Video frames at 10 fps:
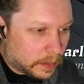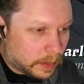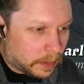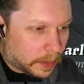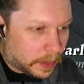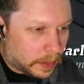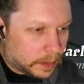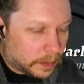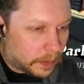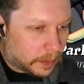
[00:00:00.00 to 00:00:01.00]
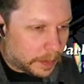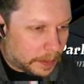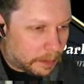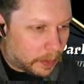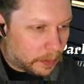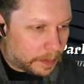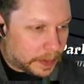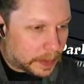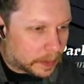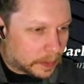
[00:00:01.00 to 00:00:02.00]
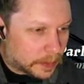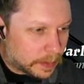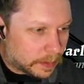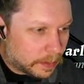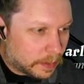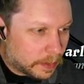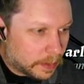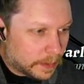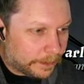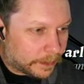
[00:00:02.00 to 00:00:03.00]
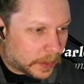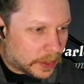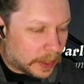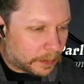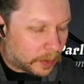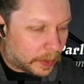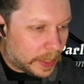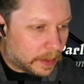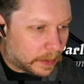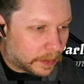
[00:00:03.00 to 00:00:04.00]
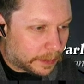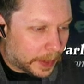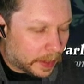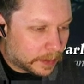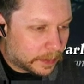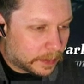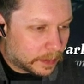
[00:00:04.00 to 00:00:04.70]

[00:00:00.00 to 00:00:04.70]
Okay, so those might both be telling the truth. The gems are in this box.